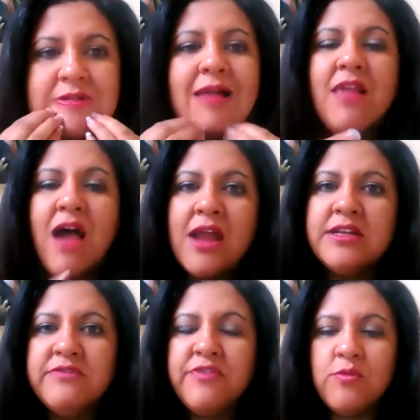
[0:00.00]
a lot of
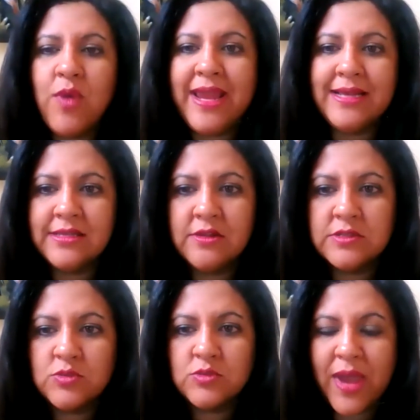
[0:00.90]
different ways and
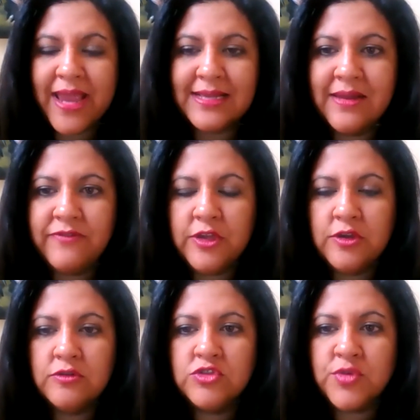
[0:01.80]
there's ways that if
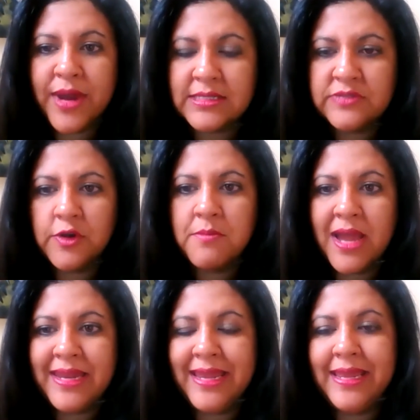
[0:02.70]
you transfer
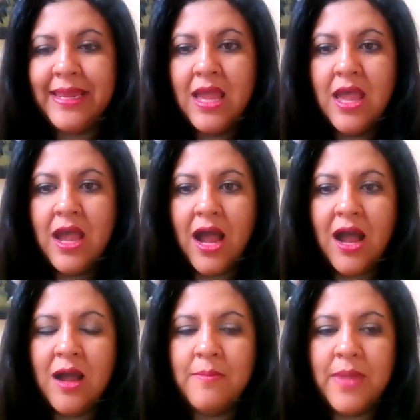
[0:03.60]
money um,